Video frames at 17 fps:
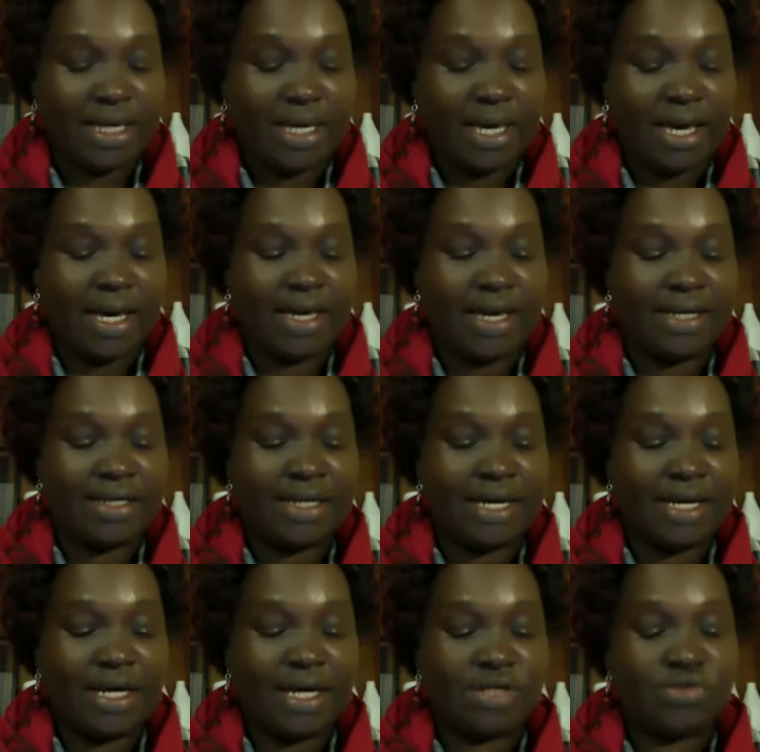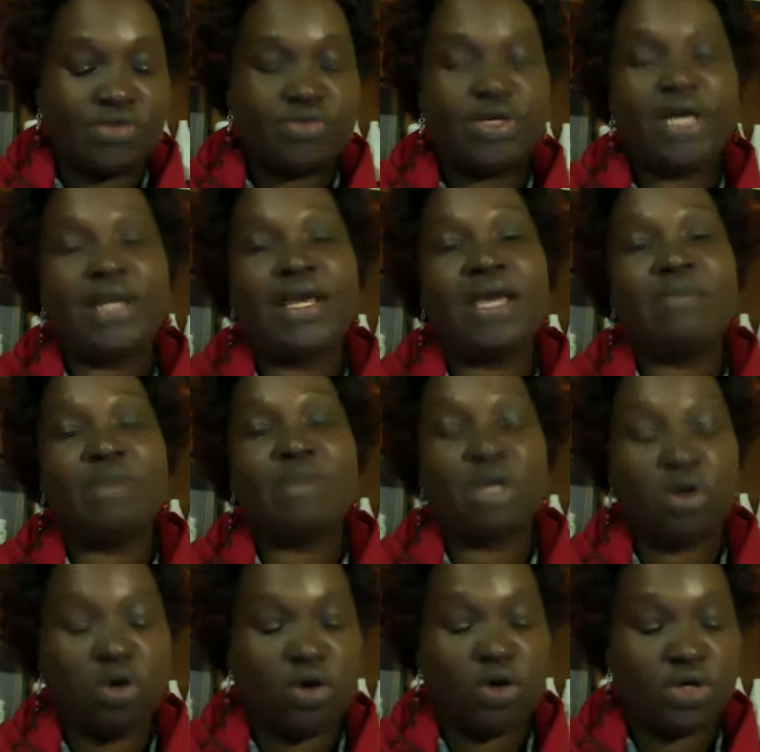and 3NN,
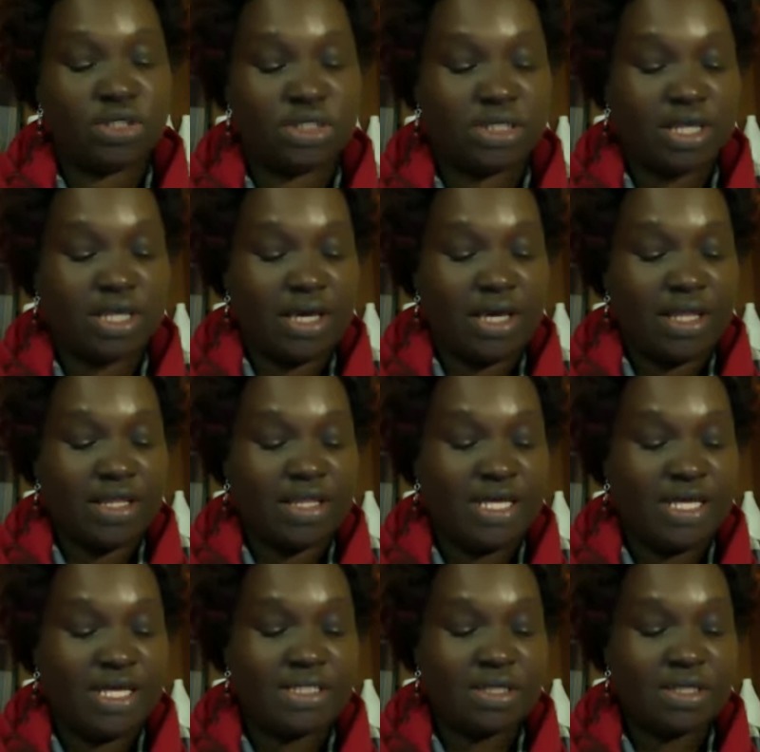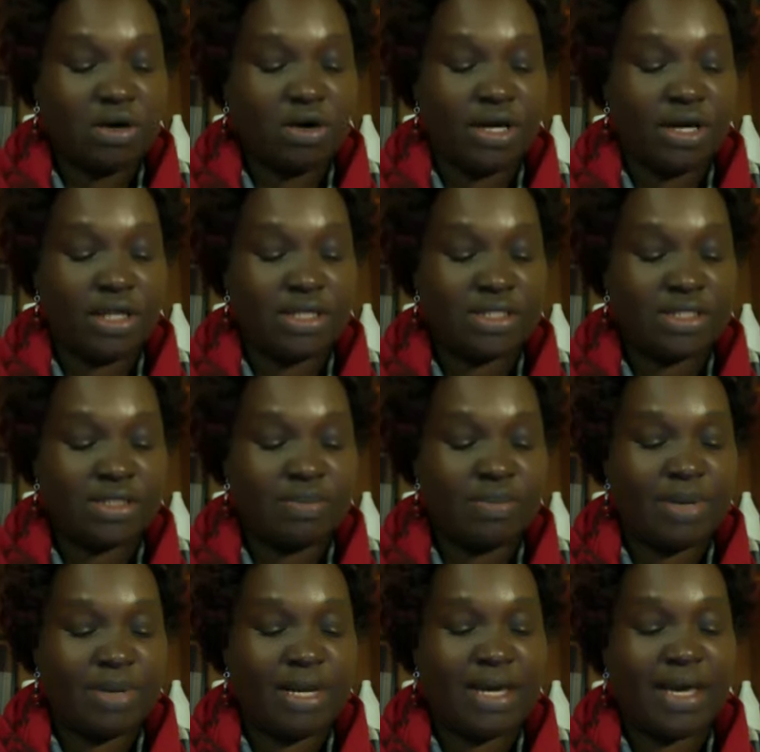because these oils
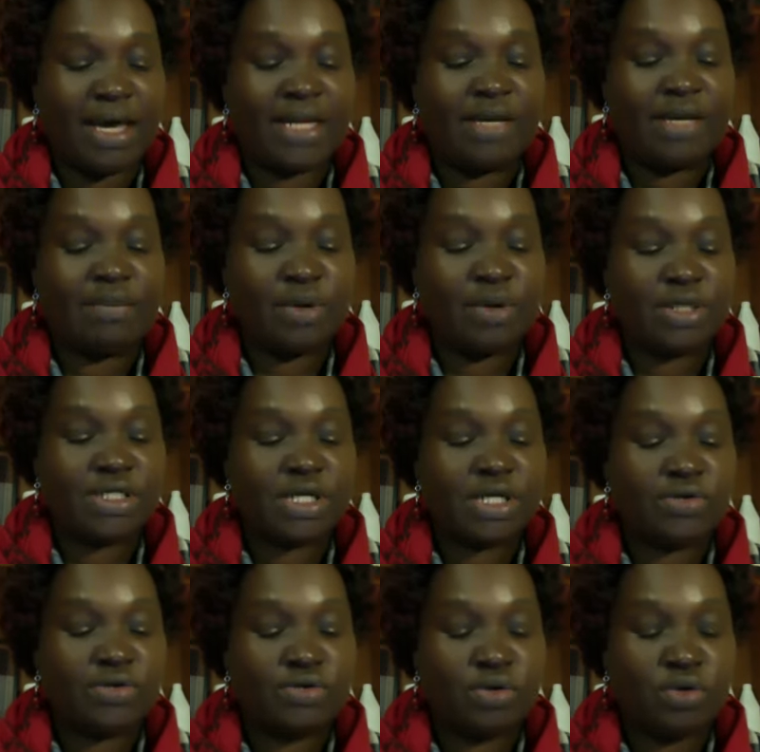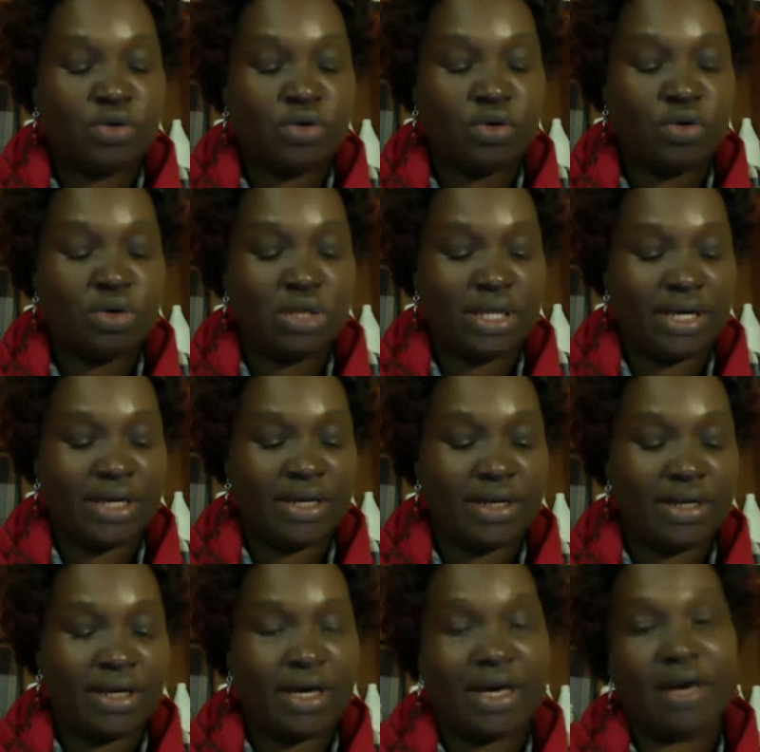play an important role
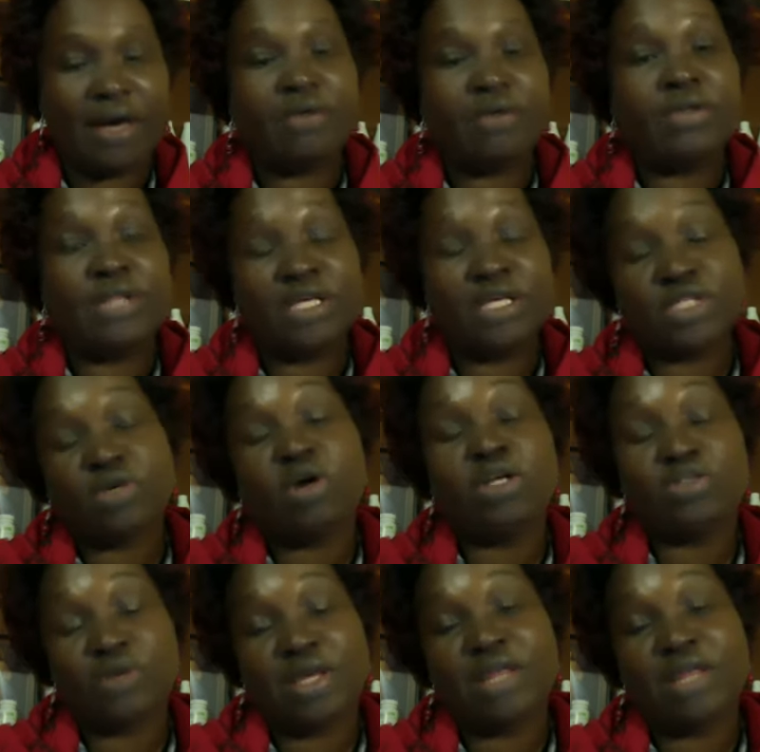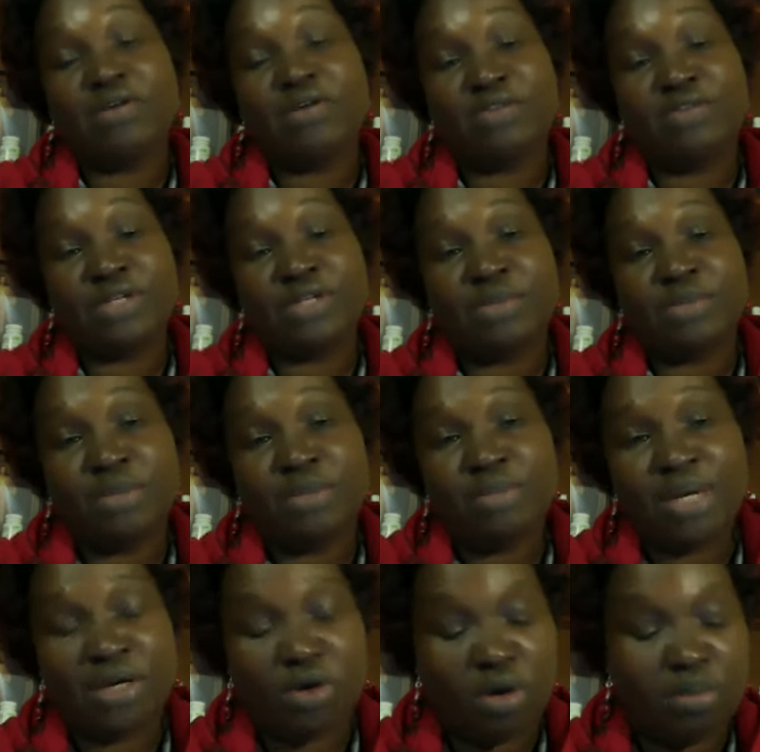in, this oil together with vitamin
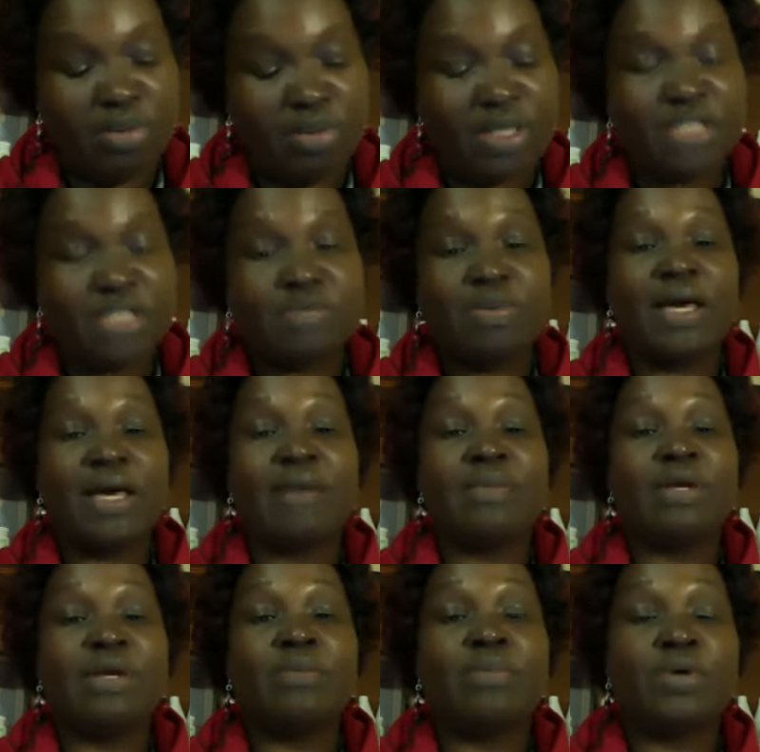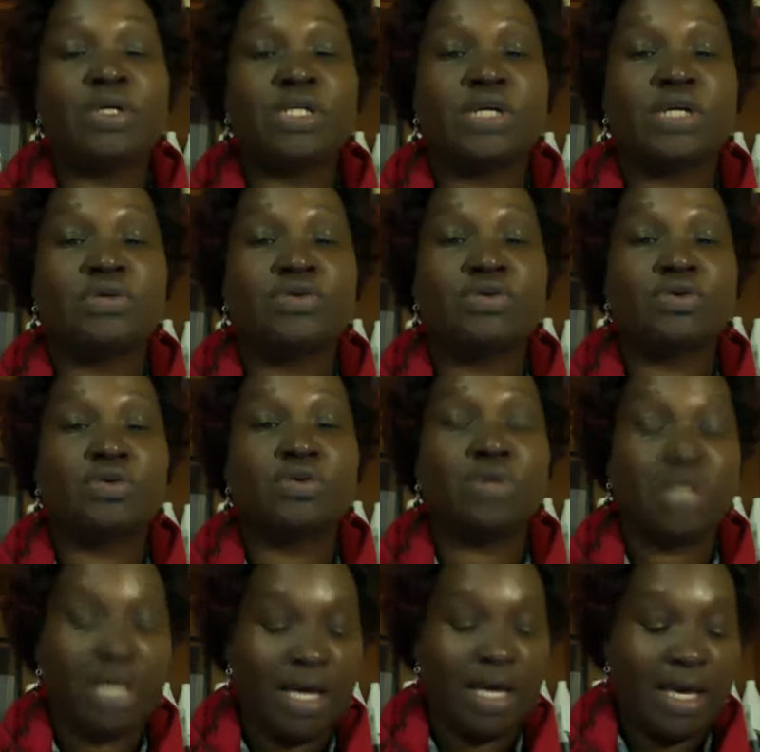B complex play an important
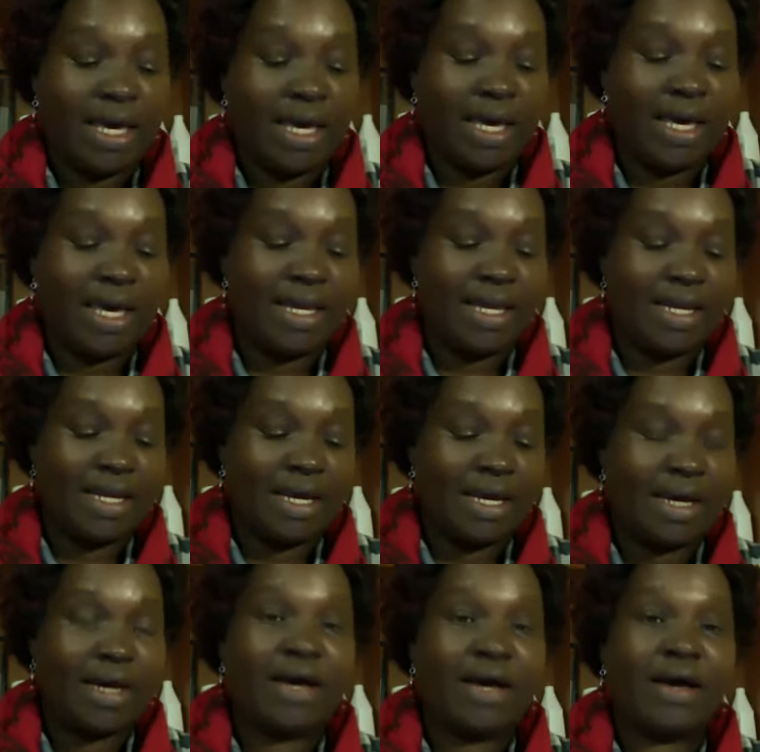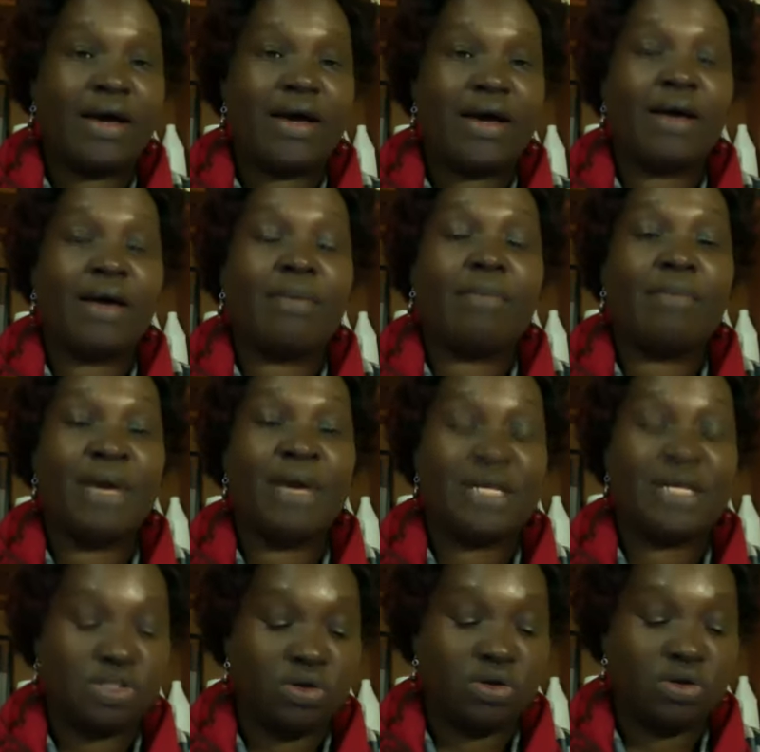role in
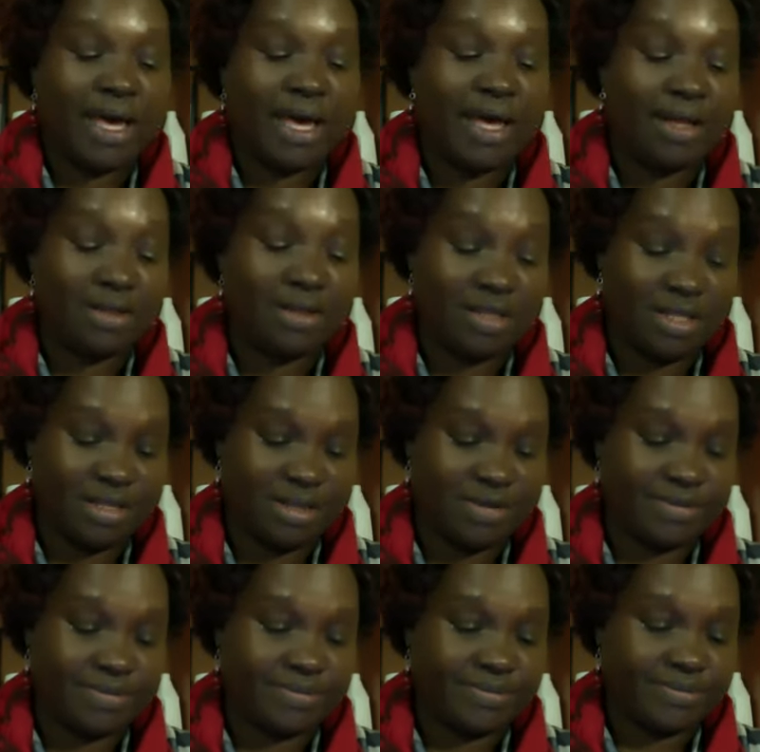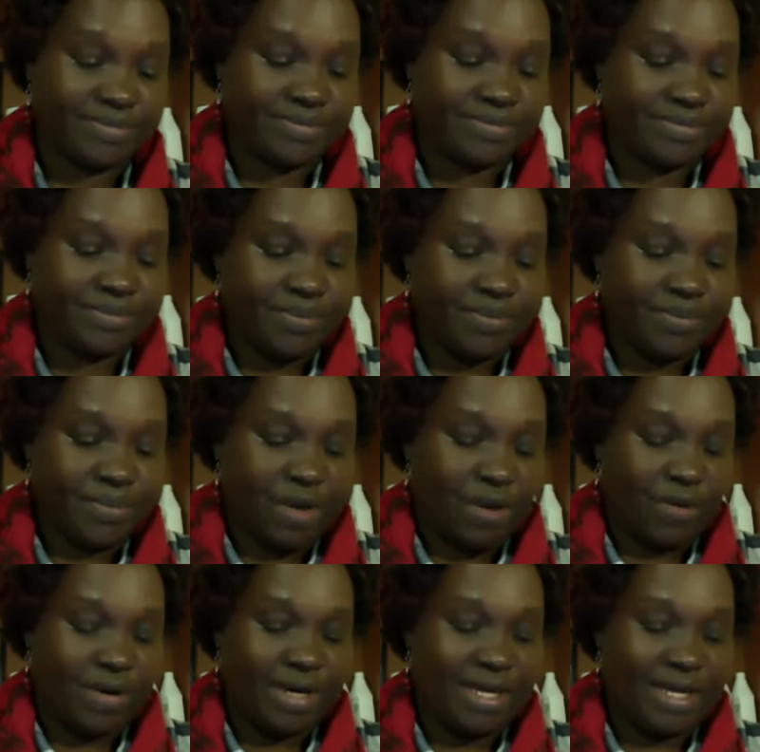mental health.
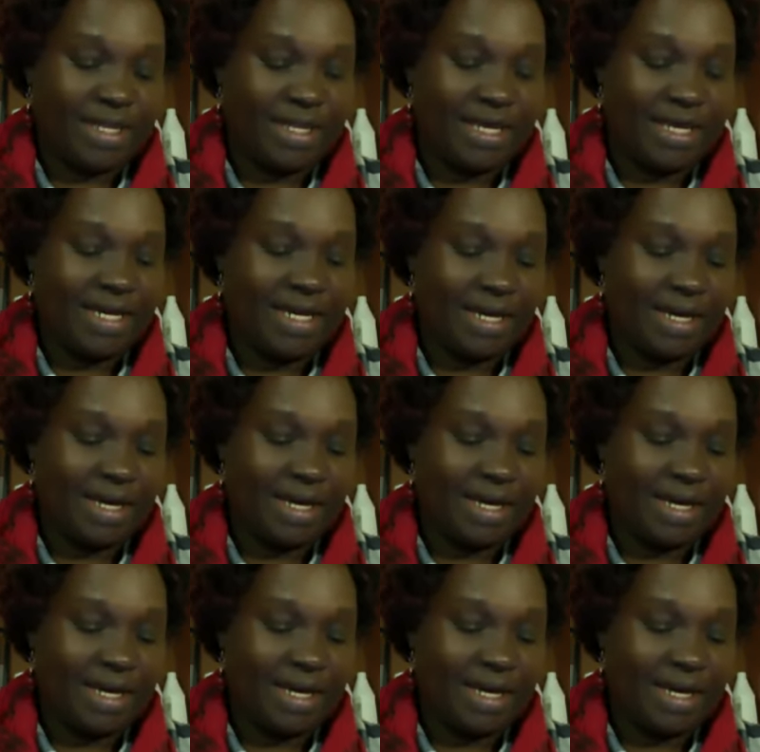Okay, then